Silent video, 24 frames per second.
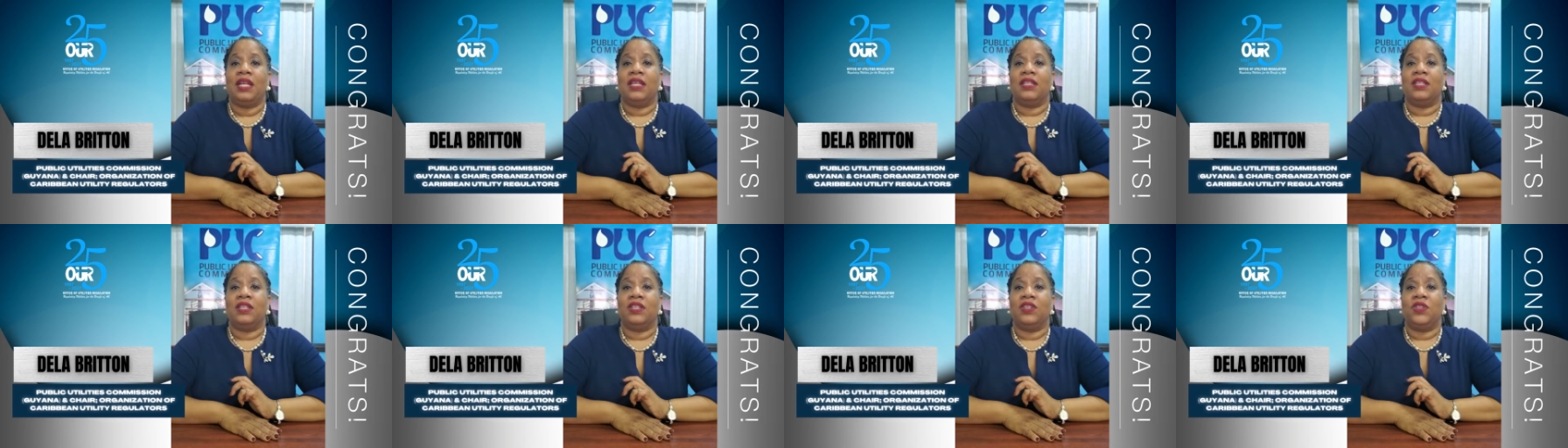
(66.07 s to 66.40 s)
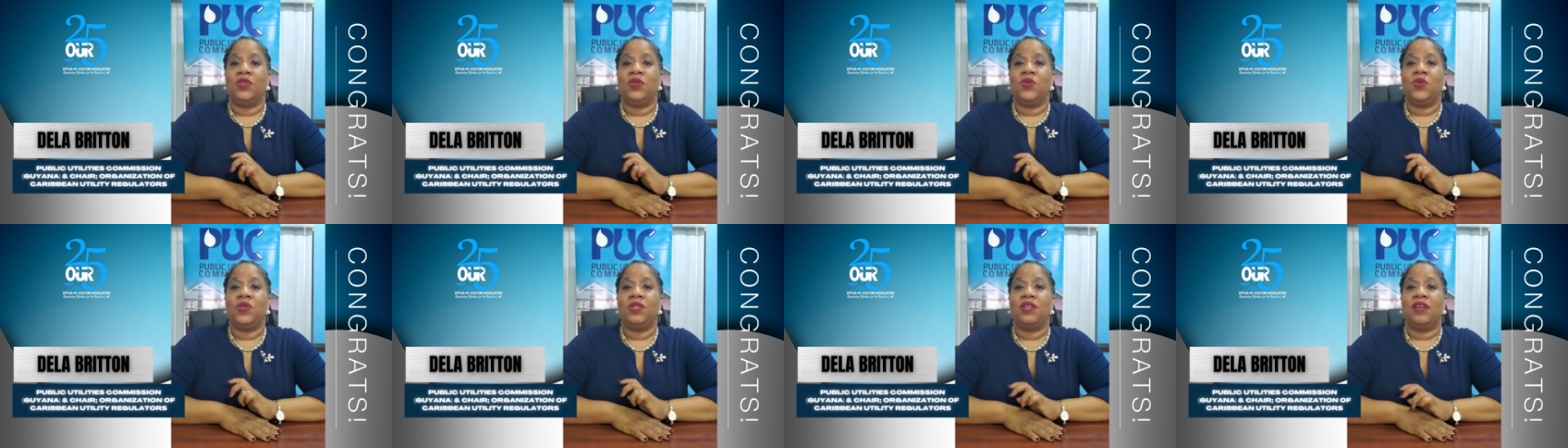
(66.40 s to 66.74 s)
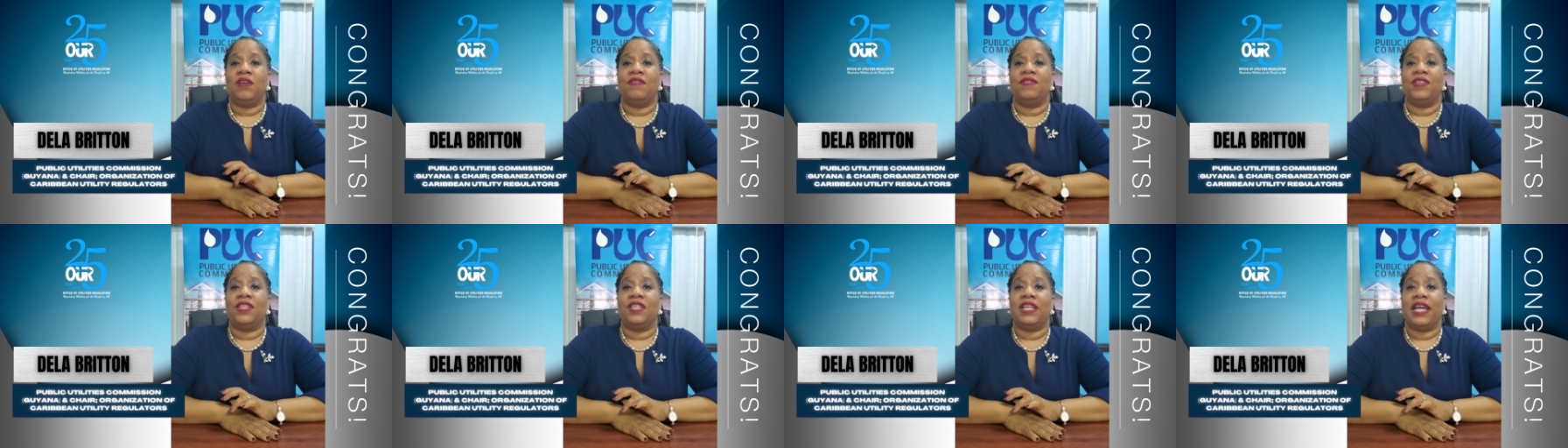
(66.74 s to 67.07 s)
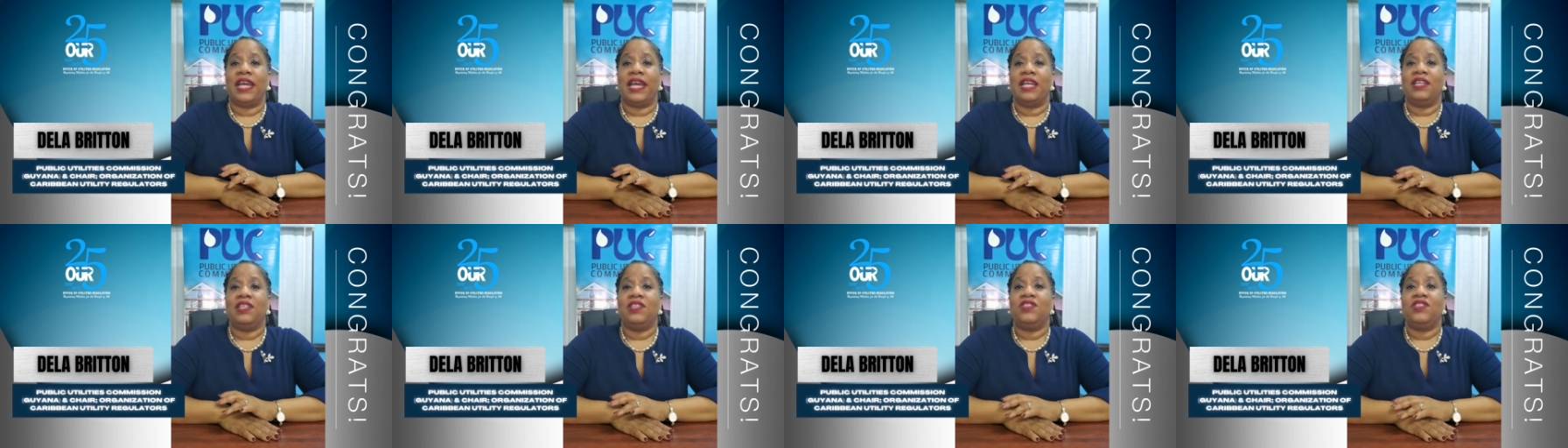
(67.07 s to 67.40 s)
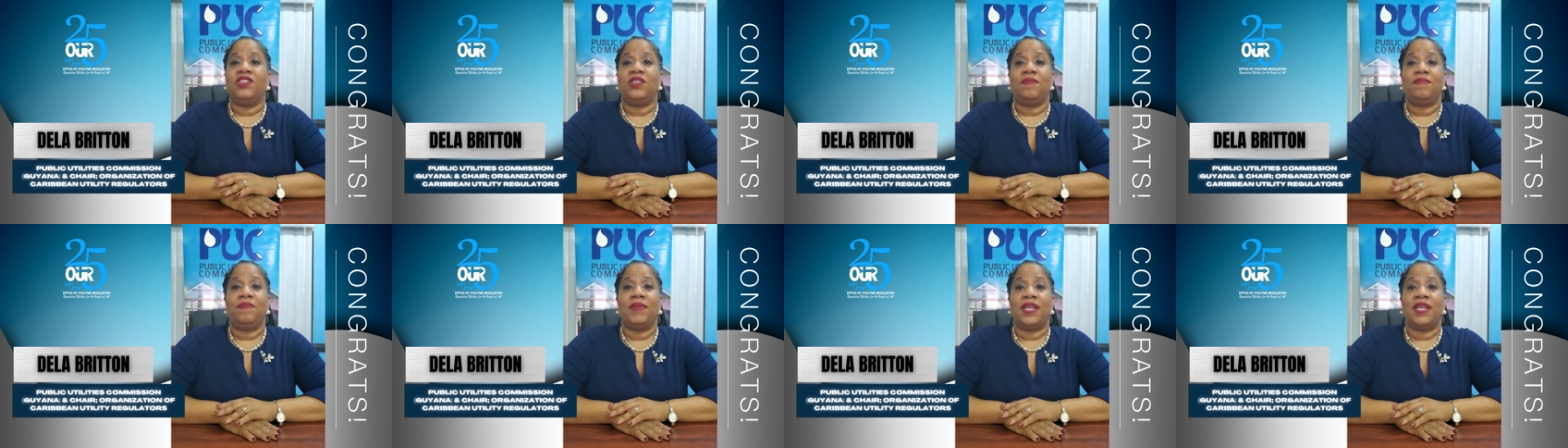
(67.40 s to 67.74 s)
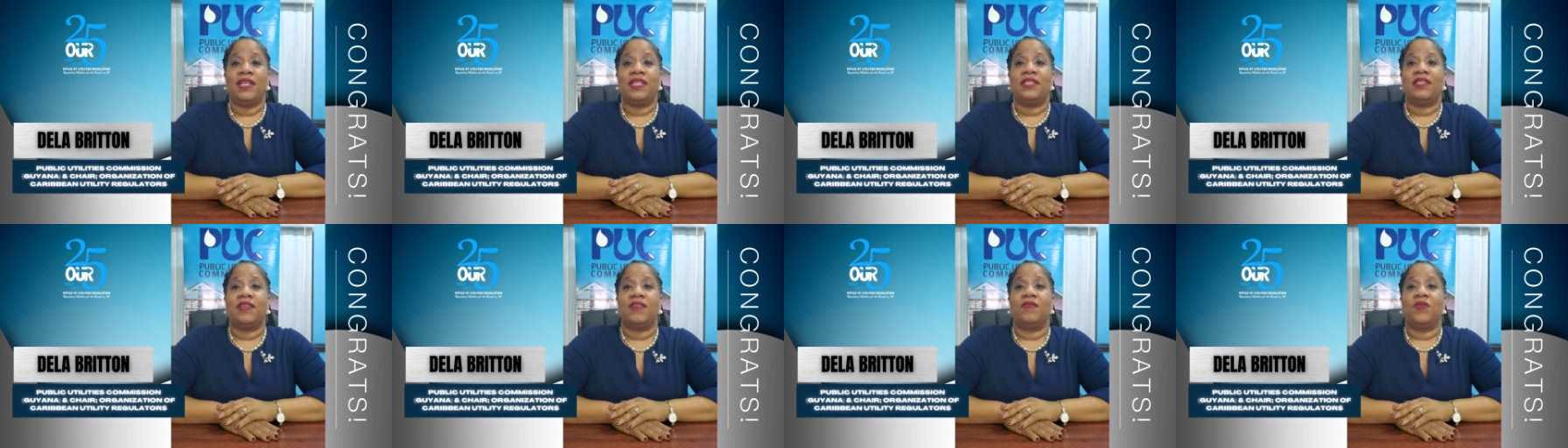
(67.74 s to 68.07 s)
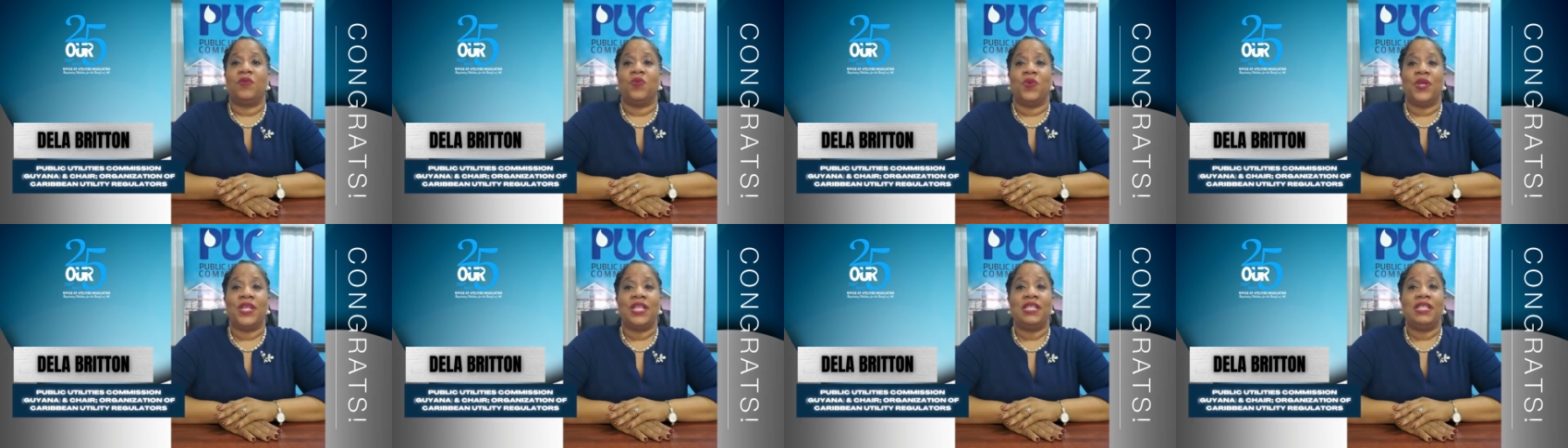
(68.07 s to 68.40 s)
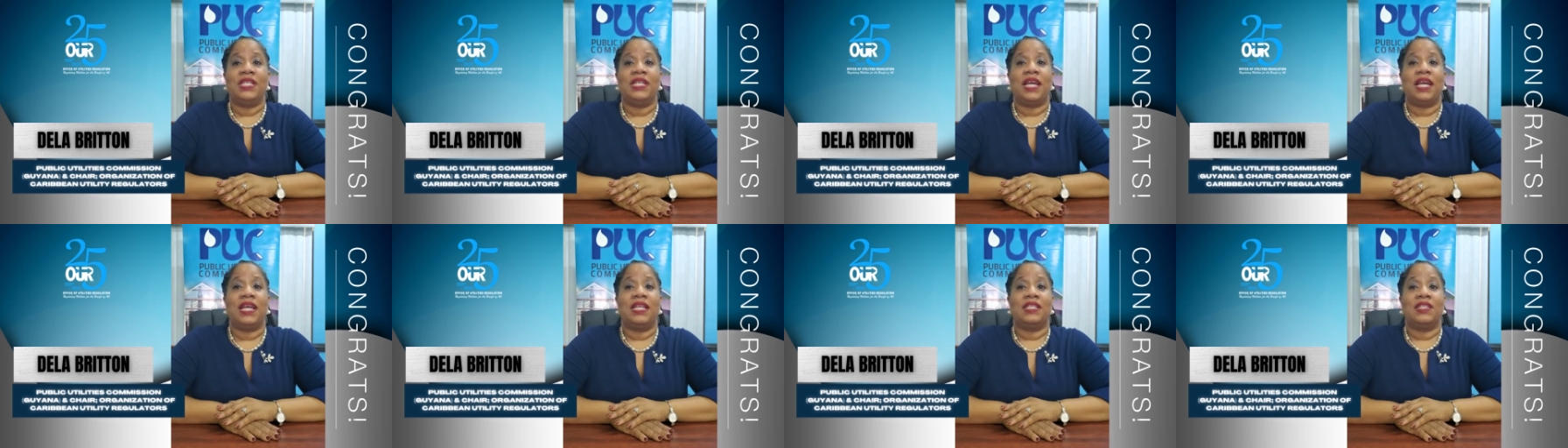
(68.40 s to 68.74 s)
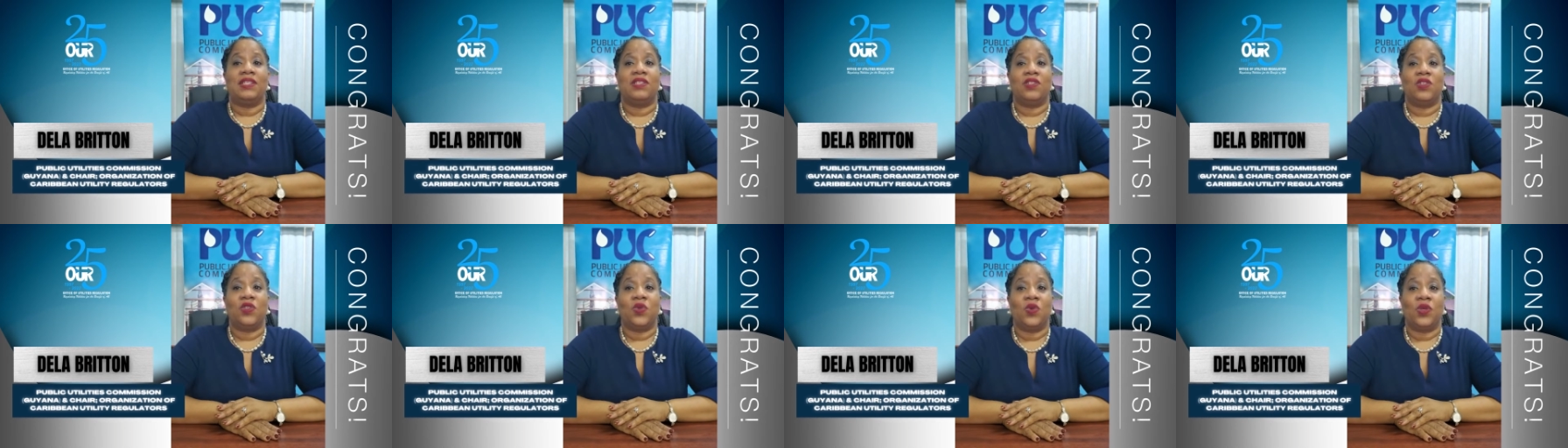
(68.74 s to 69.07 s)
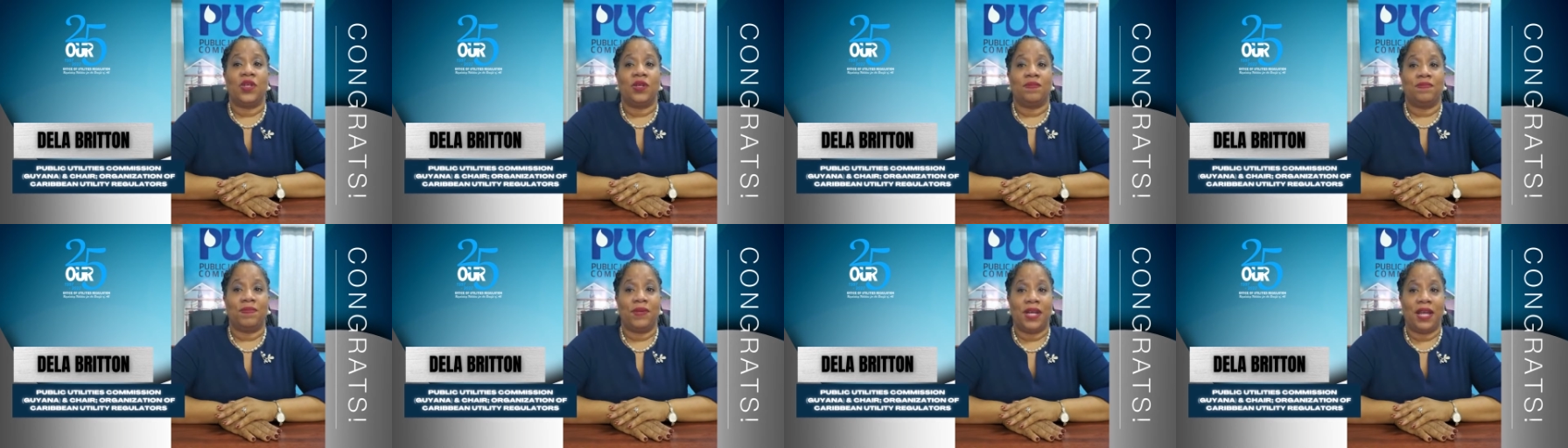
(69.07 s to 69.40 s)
the use of an energy mix of wind and solar